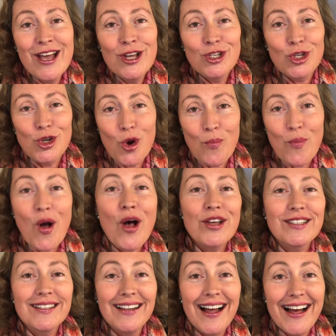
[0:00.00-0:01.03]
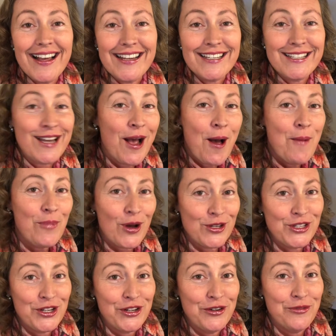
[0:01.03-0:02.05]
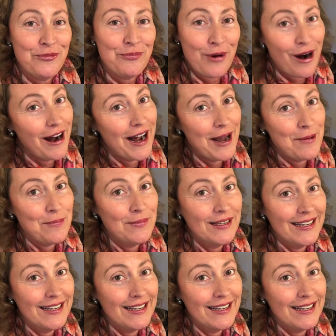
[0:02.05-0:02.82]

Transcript: to your personalized Positive Prime